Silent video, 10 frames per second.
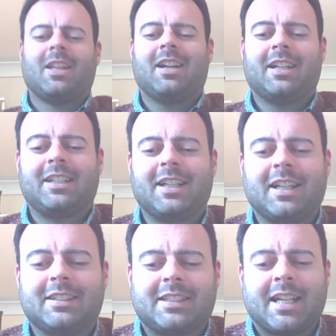And
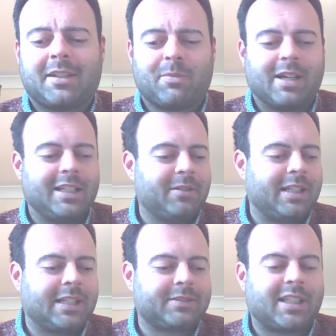death, well, you
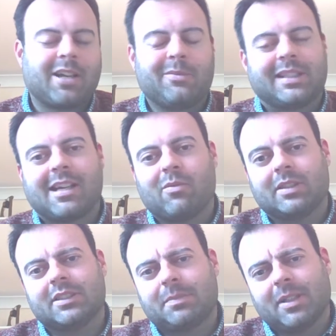only have to cope with that
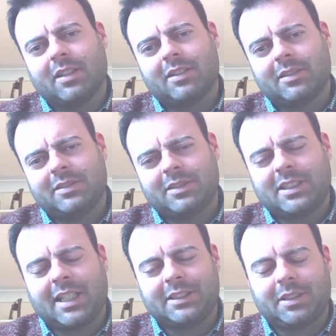once, but
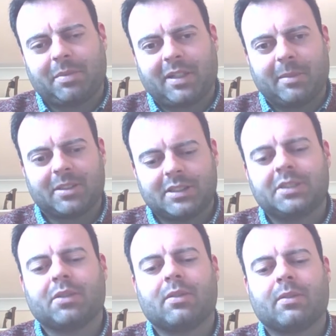change you pretty much
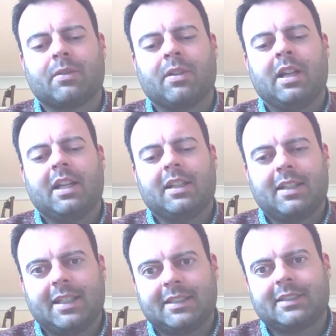endure
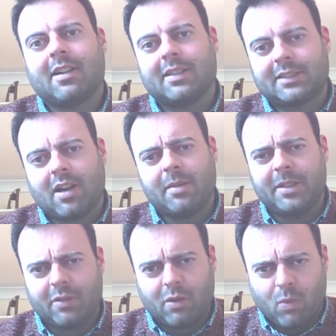the entire time and
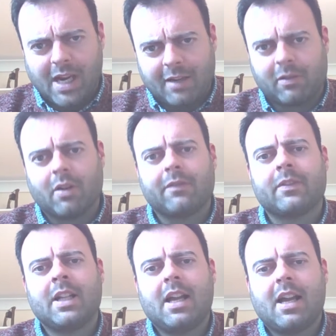you're aware of,
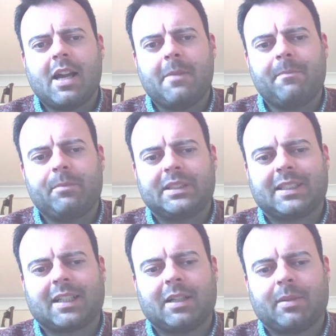
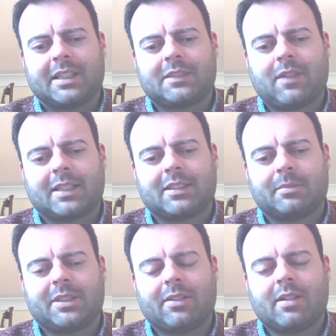particularly when it's flagged up
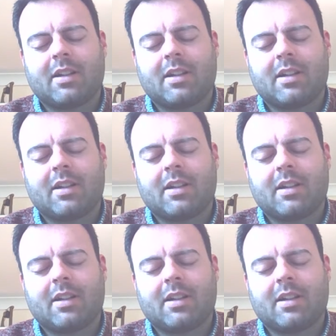to you.